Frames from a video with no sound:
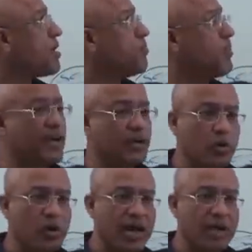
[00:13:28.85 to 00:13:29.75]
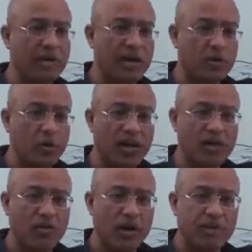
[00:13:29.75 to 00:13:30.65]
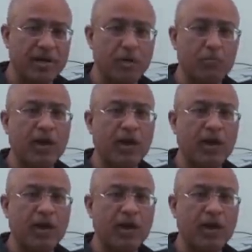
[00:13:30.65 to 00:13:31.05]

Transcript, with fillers: micro and molecular environment and